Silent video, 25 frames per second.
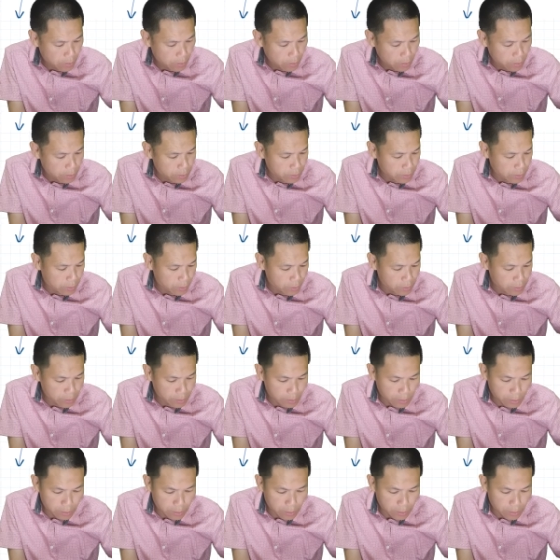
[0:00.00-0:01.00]
So this
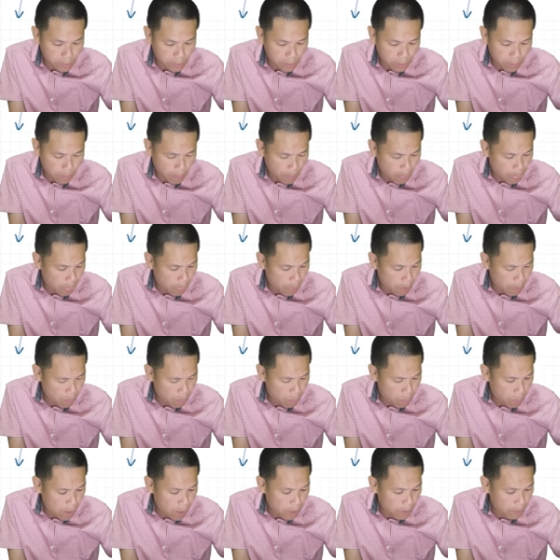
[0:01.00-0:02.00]
is
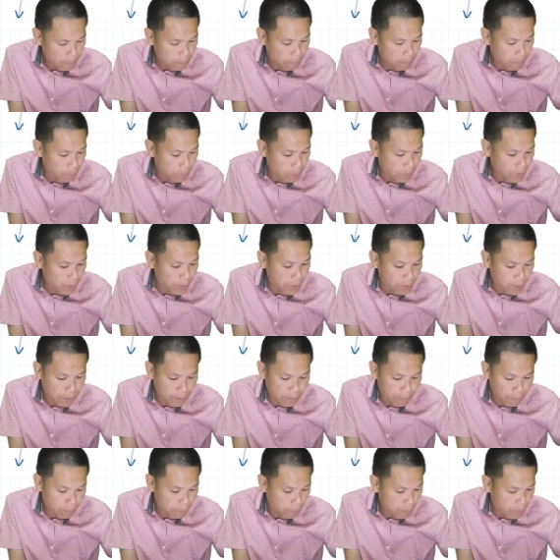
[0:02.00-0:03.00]
1,
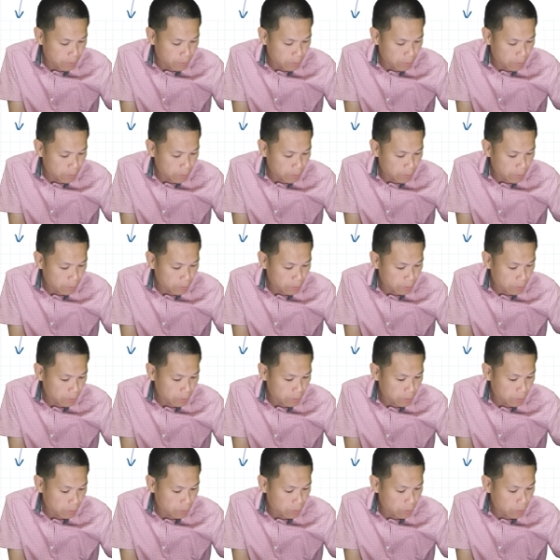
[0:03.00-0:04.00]
negative
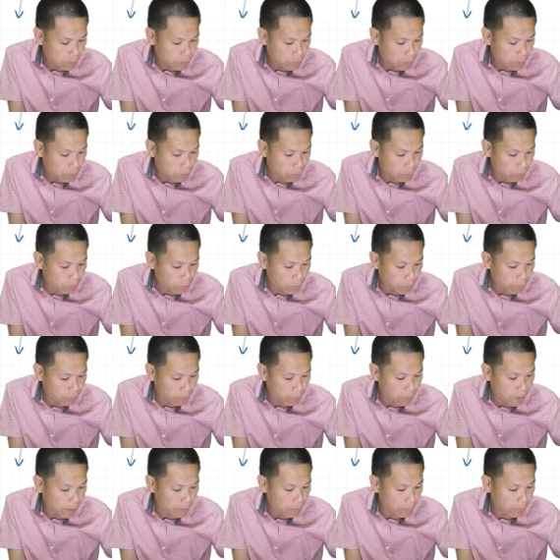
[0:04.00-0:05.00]

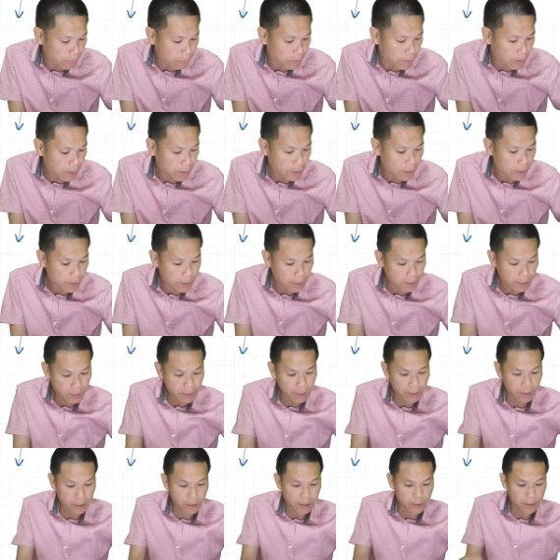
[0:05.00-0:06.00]
2.5.
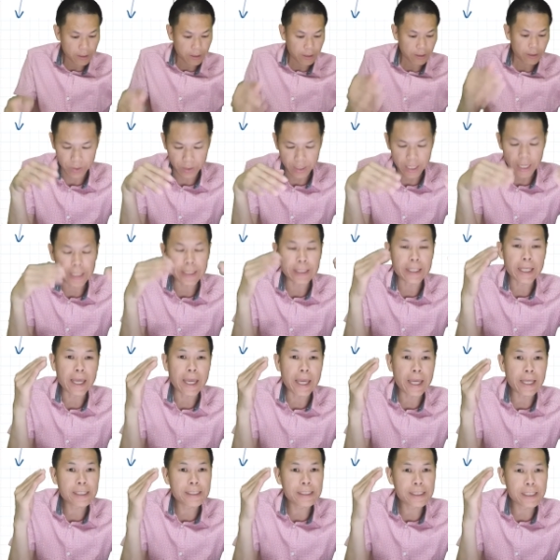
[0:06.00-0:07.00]
And
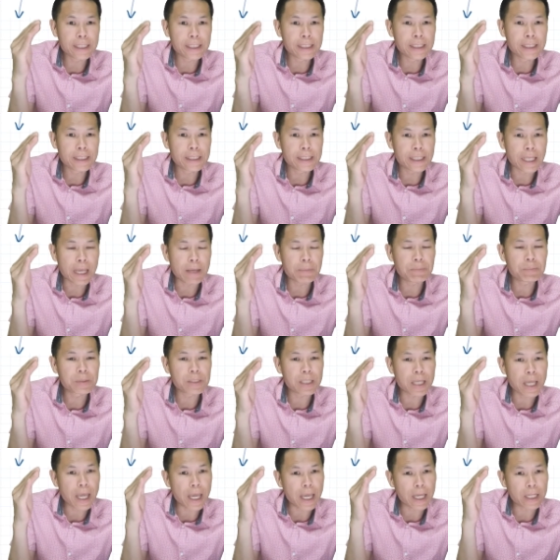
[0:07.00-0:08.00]
the
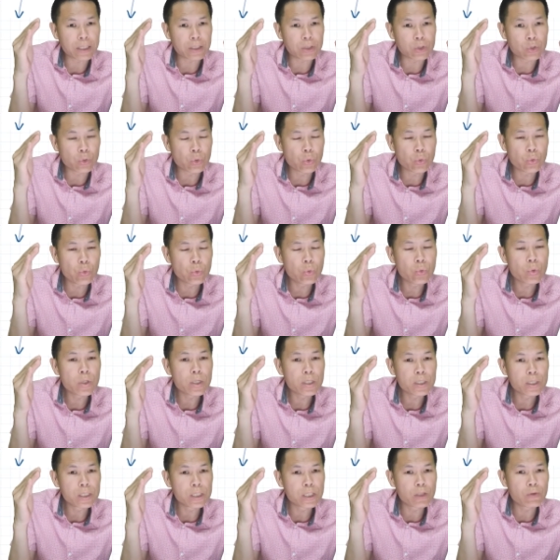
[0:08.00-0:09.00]
x-intercepts at 2,
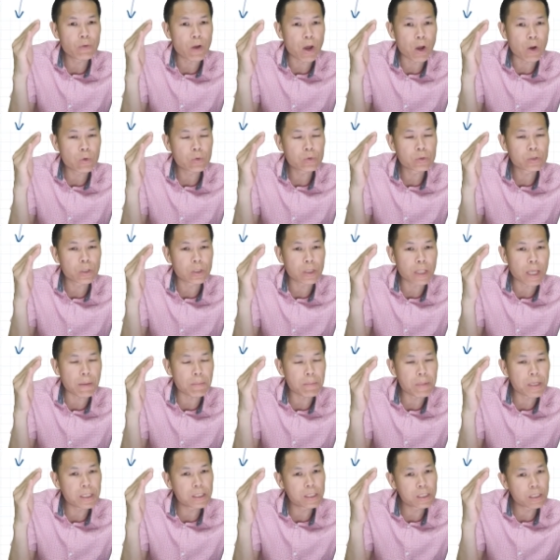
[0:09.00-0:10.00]
0. So that
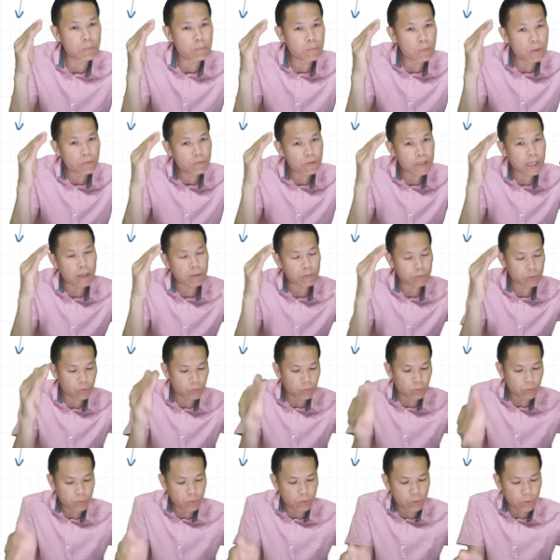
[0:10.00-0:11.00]
means it moved down
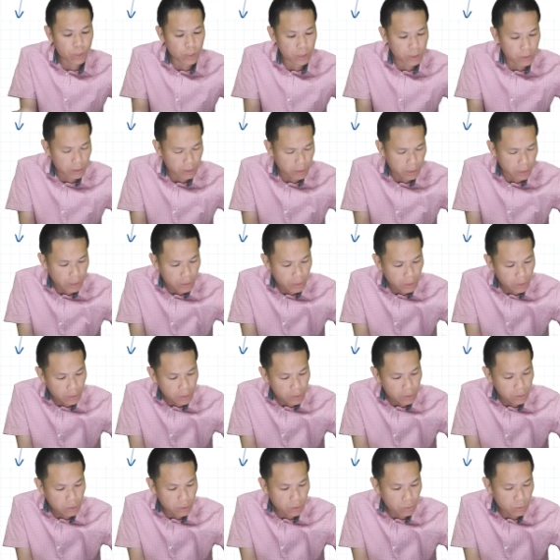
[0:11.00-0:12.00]
2 units.
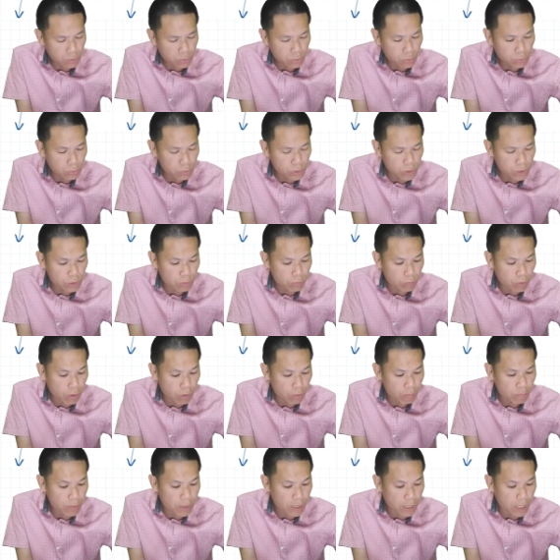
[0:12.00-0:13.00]
So 2,
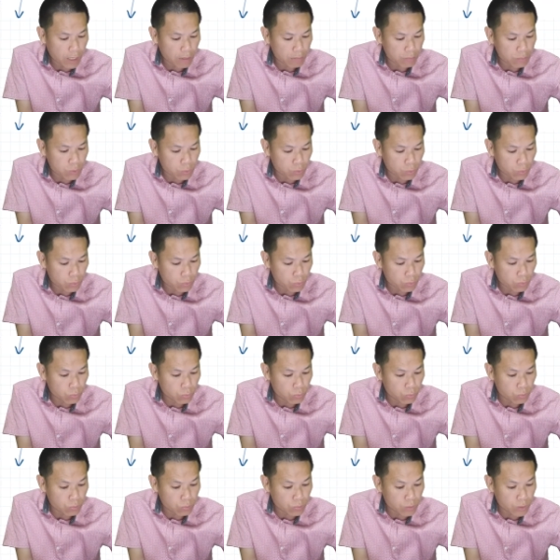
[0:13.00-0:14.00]
0 become 2,
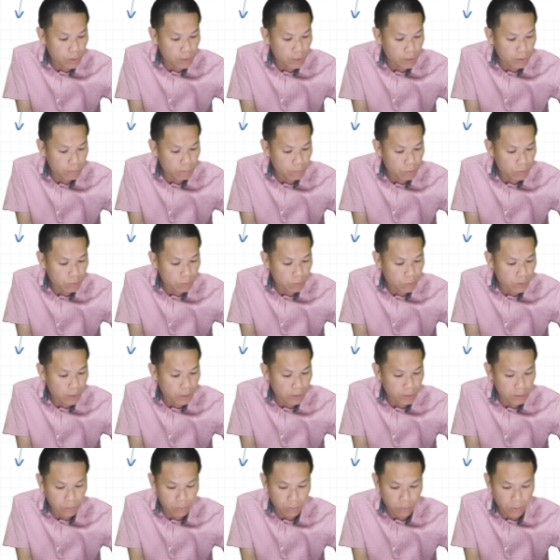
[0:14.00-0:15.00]
negative 2
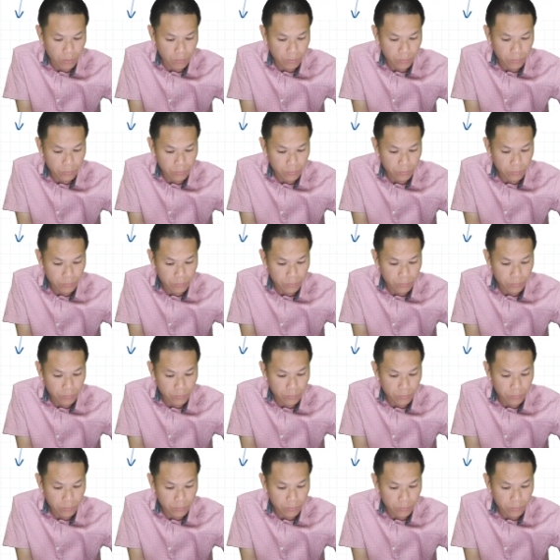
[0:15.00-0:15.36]
here as well.